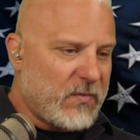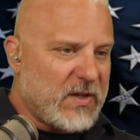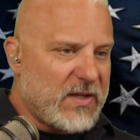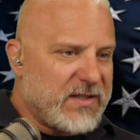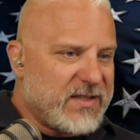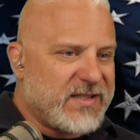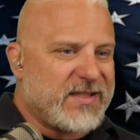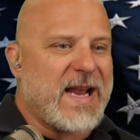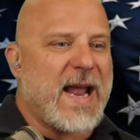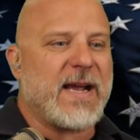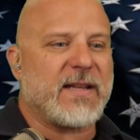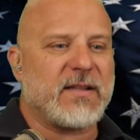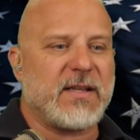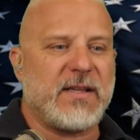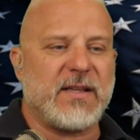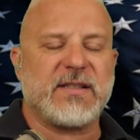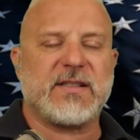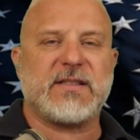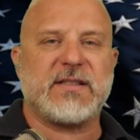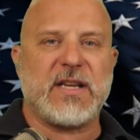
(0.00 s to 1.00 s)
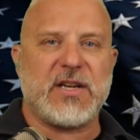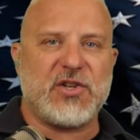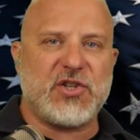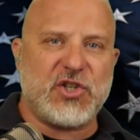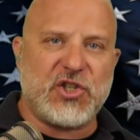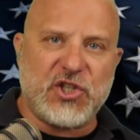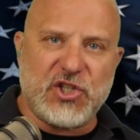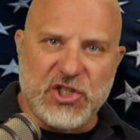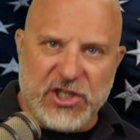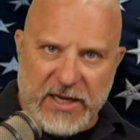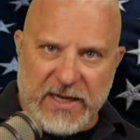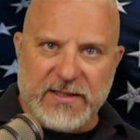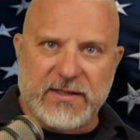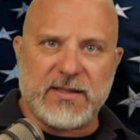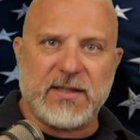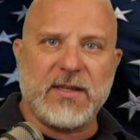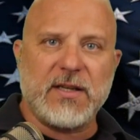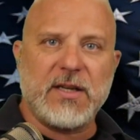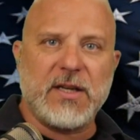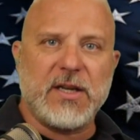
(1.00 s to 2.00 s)
Sadly, this is a shit
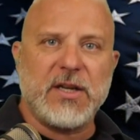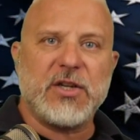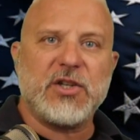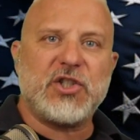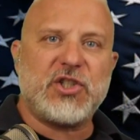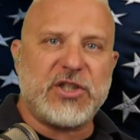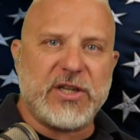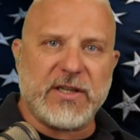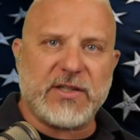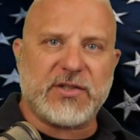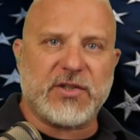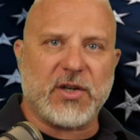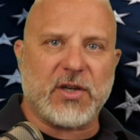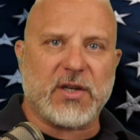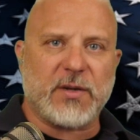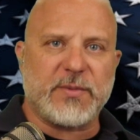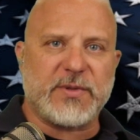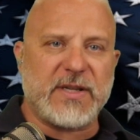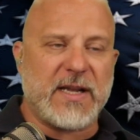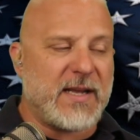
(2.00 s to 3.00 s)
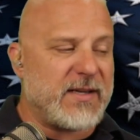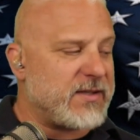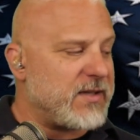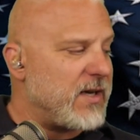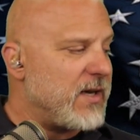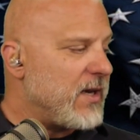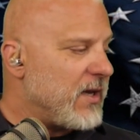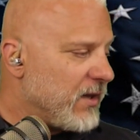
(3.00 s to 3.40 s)
circumstance.